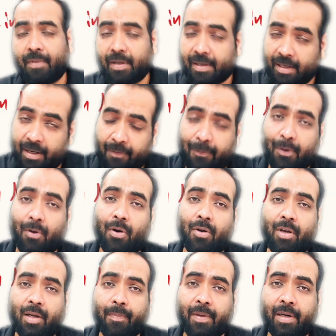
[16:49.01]
run for
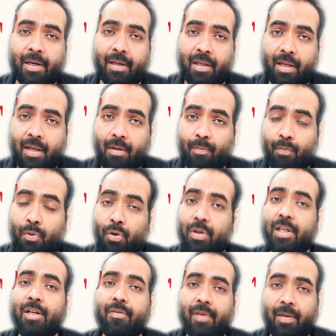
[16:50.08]
longer period, more
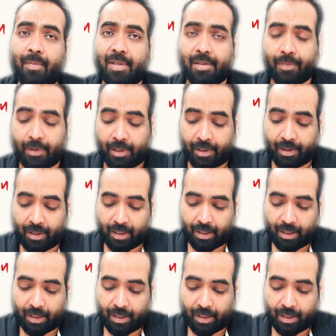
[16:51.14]
than 12 months period.